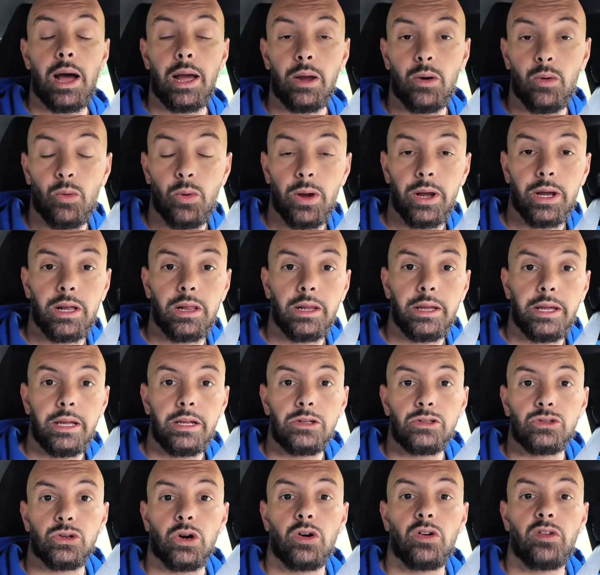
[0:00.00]
I
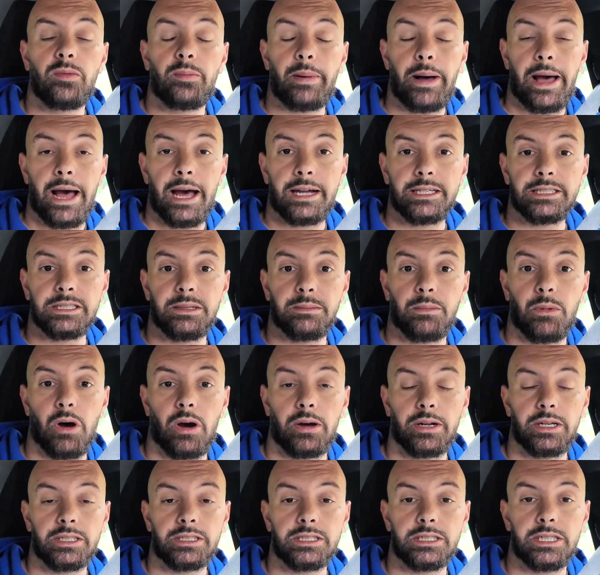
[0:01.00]
quickly drove past the
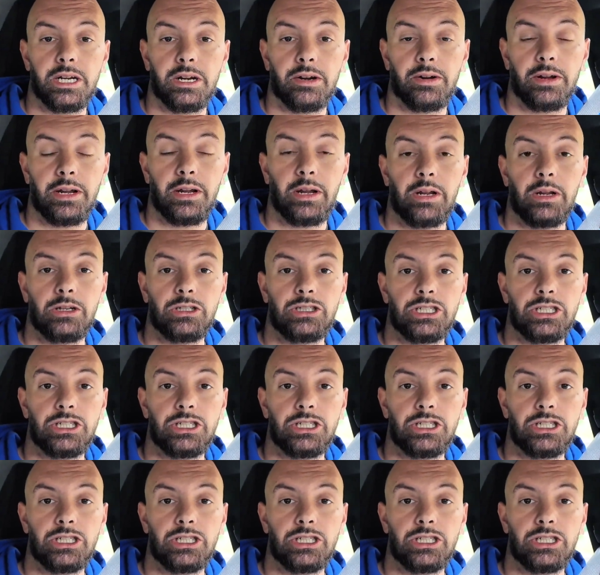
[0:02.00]
monastery